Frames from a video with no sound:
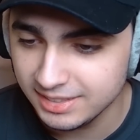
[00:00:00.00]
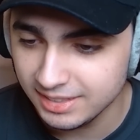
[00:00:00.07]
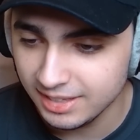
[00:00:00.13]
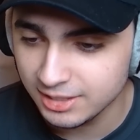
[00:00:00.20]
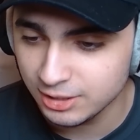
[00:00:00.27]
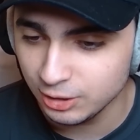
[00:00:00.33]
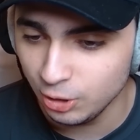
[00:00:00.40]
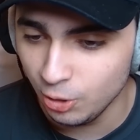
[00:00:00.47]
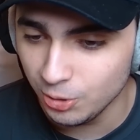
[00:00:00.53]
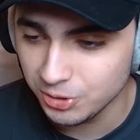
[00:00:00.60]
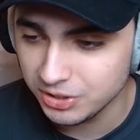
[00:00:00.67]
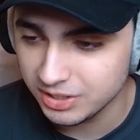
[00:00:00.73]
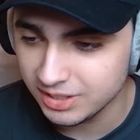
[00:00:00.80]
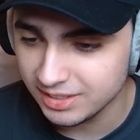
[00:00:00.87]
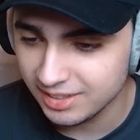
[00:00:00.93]
is
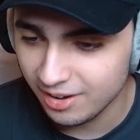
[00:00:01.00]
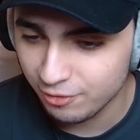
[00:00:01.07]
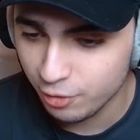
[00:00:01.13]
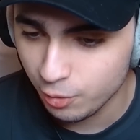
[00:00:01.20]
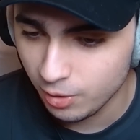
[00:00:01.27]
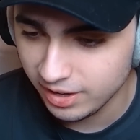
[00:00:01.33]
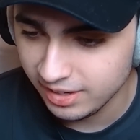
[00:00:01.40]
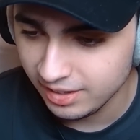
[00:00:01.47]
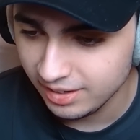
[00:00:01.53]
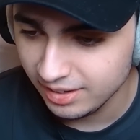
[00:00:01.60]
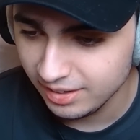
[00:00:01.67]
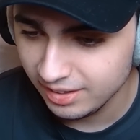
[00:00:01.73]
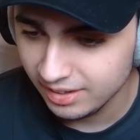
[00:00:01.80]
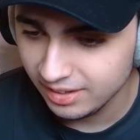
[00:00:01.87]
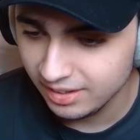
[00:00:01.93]
loose, everyone.
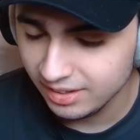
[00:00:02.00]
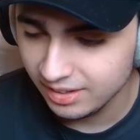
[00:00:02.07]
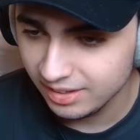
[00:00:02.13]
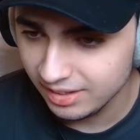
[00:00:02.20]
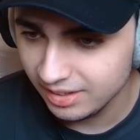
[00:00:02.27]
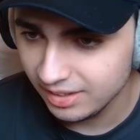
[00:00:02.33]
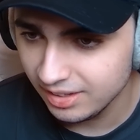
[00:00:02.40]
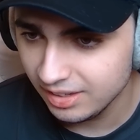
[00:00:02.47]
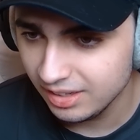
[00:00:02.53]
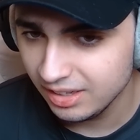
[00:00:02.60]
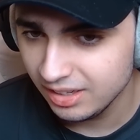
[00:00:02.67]
Archers.